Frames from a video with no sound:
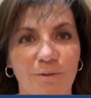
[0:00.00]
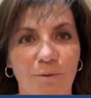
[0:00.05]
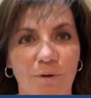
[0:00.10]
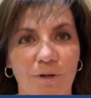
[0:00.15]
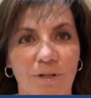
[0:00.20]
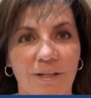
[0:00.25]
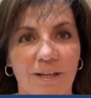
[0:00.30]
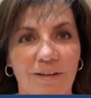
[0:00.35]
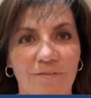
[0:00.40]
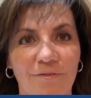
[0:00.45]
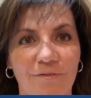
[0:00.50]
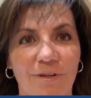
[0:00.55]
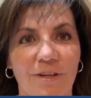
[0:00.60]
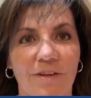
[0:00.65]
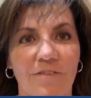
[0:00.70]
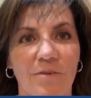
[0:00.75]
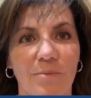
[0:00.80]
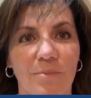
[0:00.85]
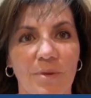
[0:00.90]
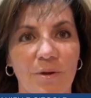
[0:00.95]
to work and for
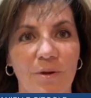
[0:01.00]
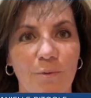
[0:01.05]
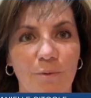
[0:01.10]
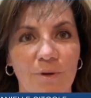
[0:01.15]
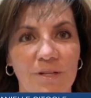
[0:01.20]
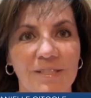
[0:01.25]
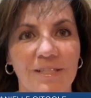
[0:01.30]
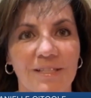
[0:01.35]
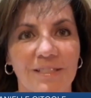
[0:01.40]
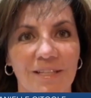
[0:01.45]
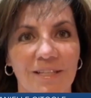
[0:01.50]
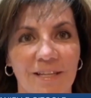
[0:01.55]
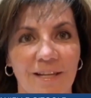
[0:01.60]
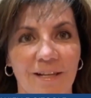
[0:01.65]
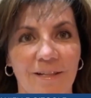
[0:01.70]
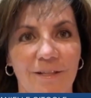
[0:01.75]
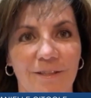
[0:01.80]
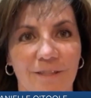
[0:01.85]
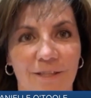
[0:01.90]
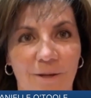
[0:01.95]
giving me a reason to yell
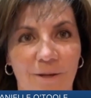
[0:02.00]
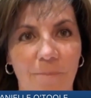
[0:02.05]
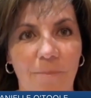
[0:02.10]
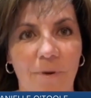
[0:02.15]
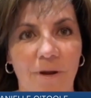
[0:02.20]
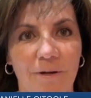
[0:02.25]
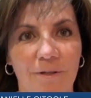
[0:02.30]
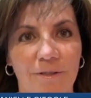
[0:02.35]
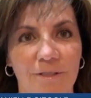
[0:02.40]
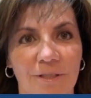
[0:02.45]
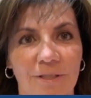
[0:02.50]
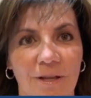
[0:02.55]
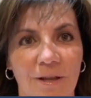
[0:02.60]
at the umpires.